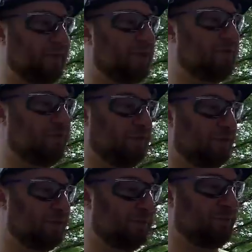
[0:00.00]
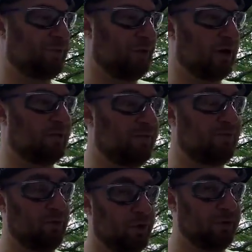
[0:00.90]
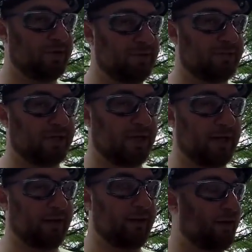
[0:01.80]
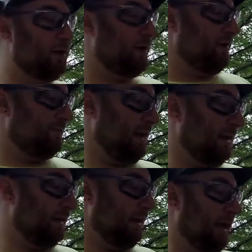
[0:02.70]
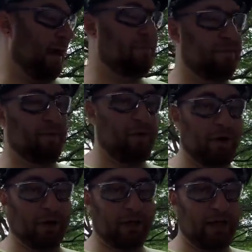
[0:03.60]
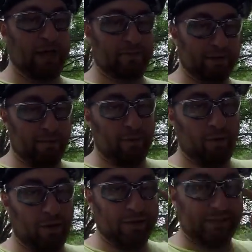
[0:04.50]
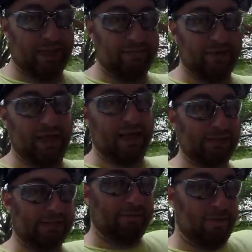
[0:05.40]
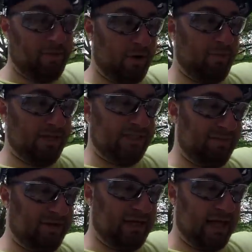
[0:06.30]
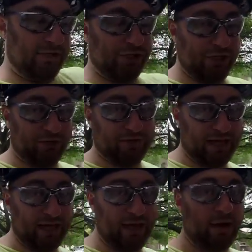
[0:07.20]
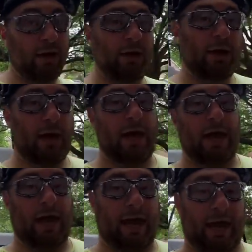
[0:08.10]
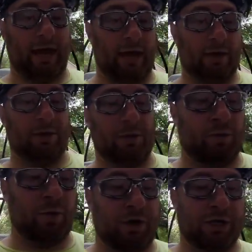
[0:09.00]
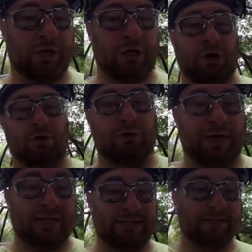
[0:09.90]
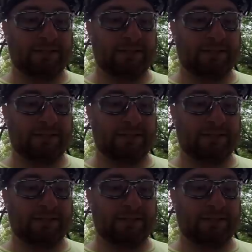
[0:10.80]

that you fill this up with water before you attempt to cut it. Finally, I'm going to be wearing gloves, I'm going to be wearing safety glasses, I'm going to be wearing my safety glass shield thingy, and we're going to go nice and